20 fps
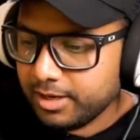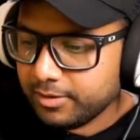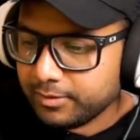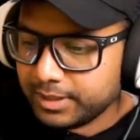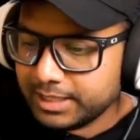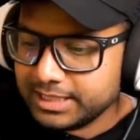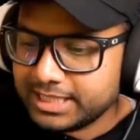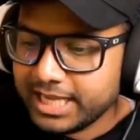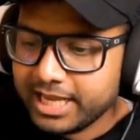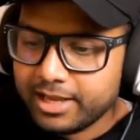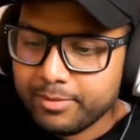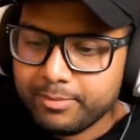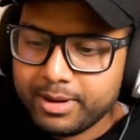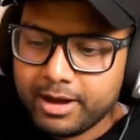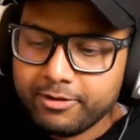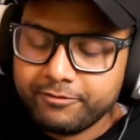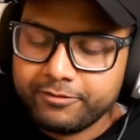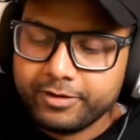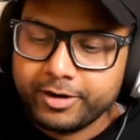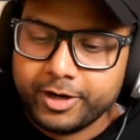We're gonna take him
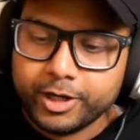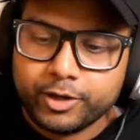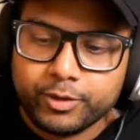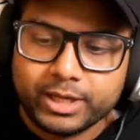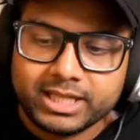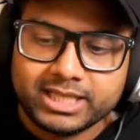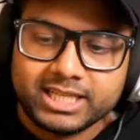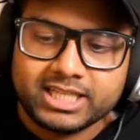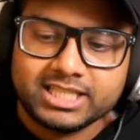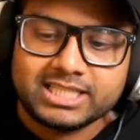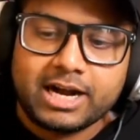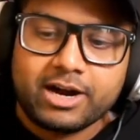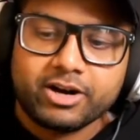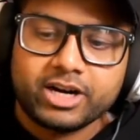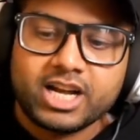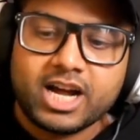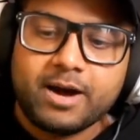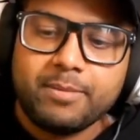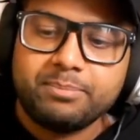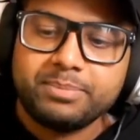out very quickly because our
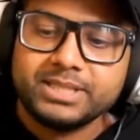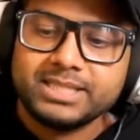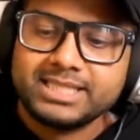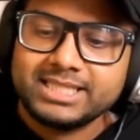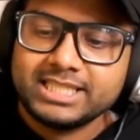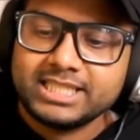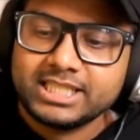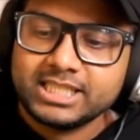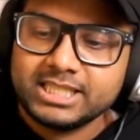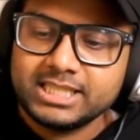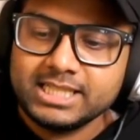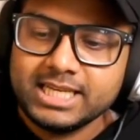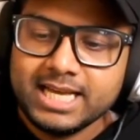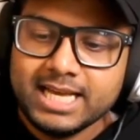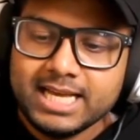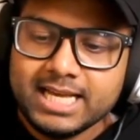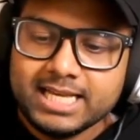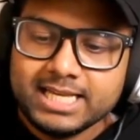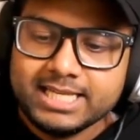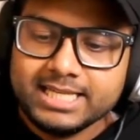composition
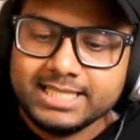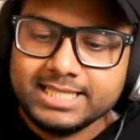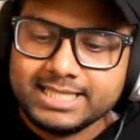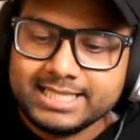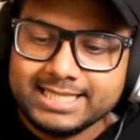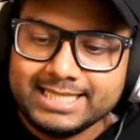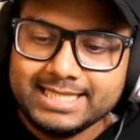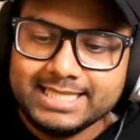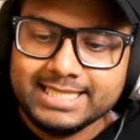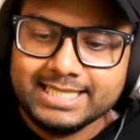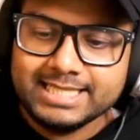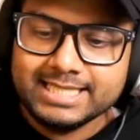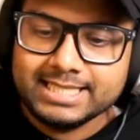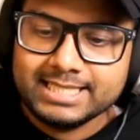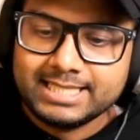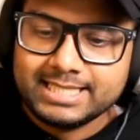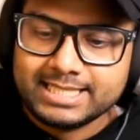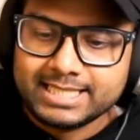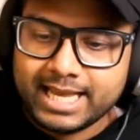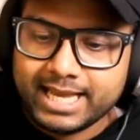is
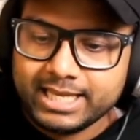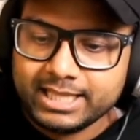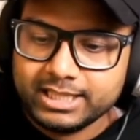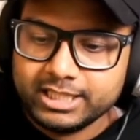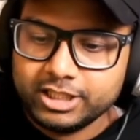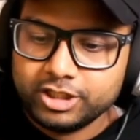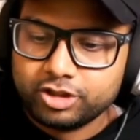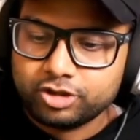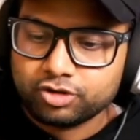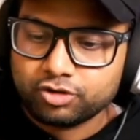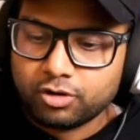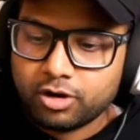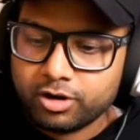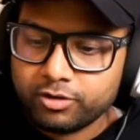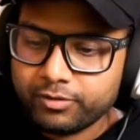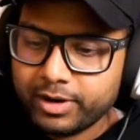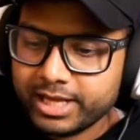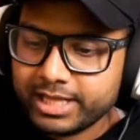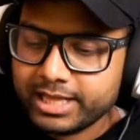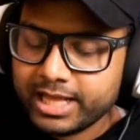insanely strong
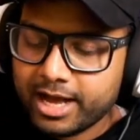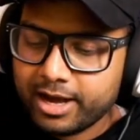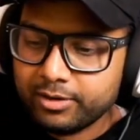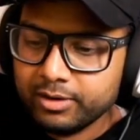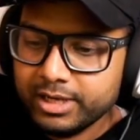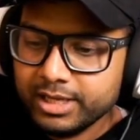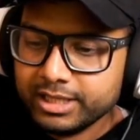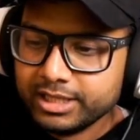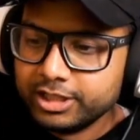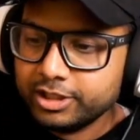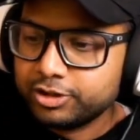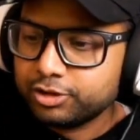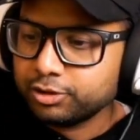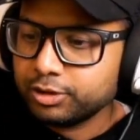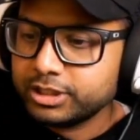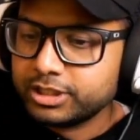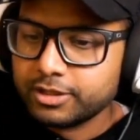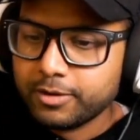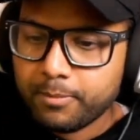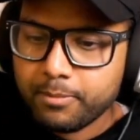right now.
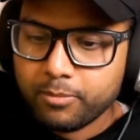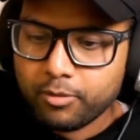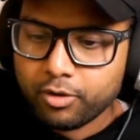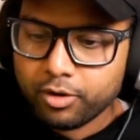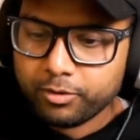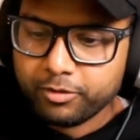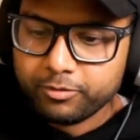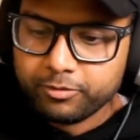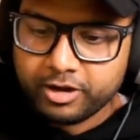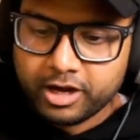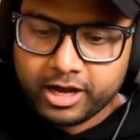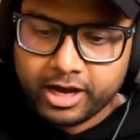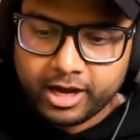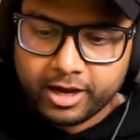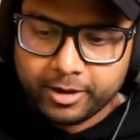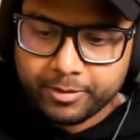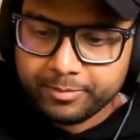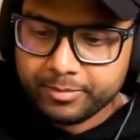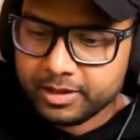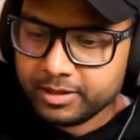Destroy some more
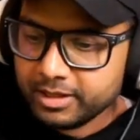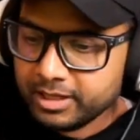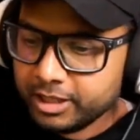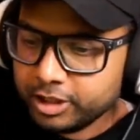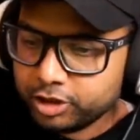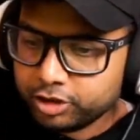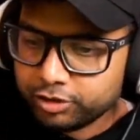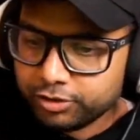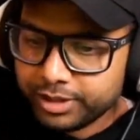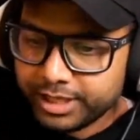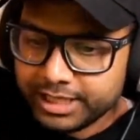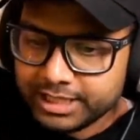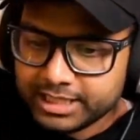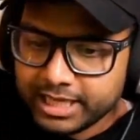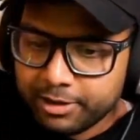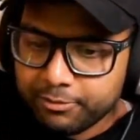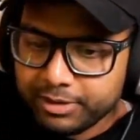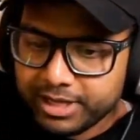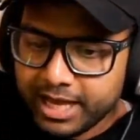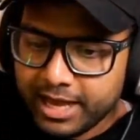trees,
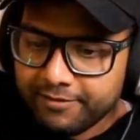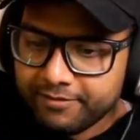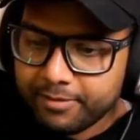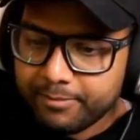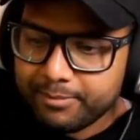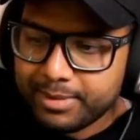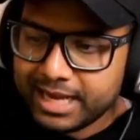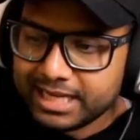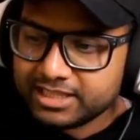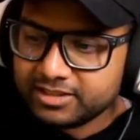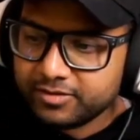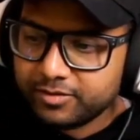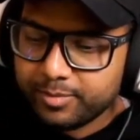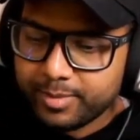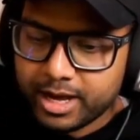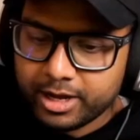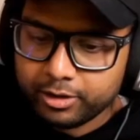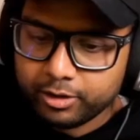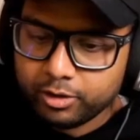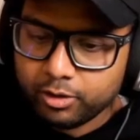and we have a massive
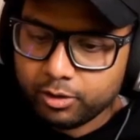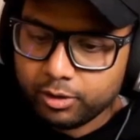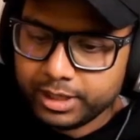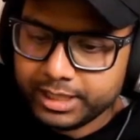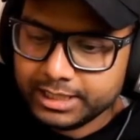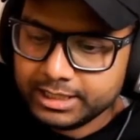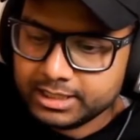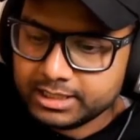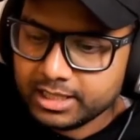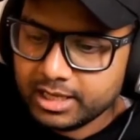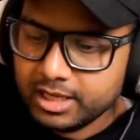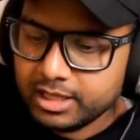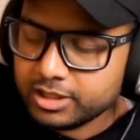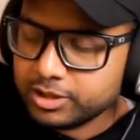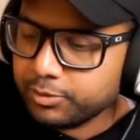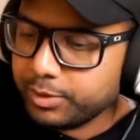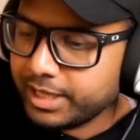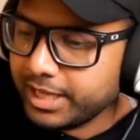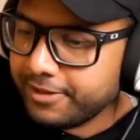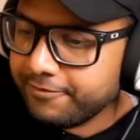amount of coins,
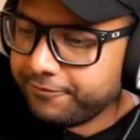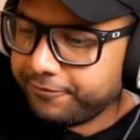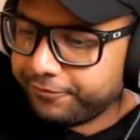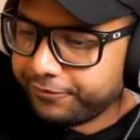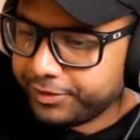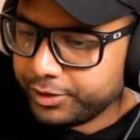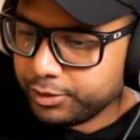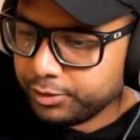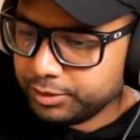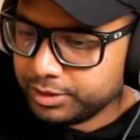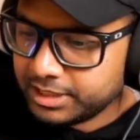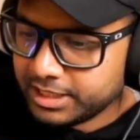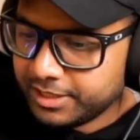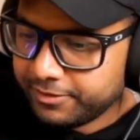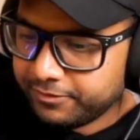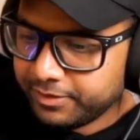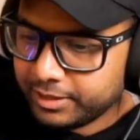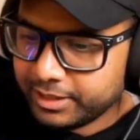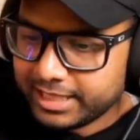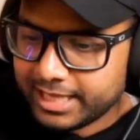so we can fuse
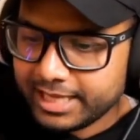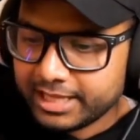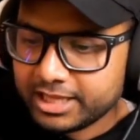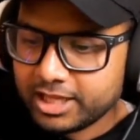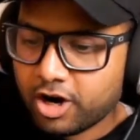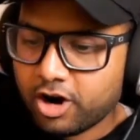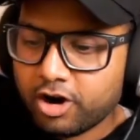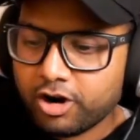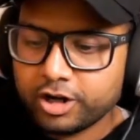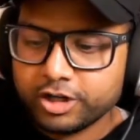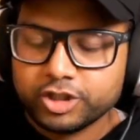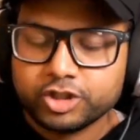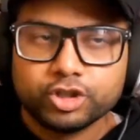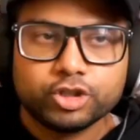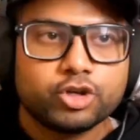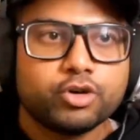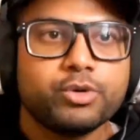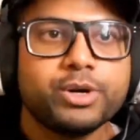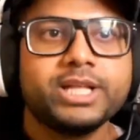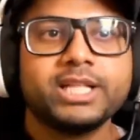even. Get the
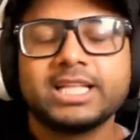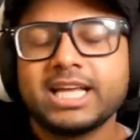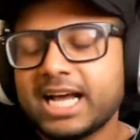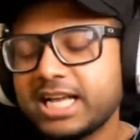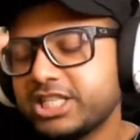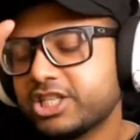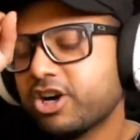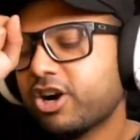Archer Queen, guys.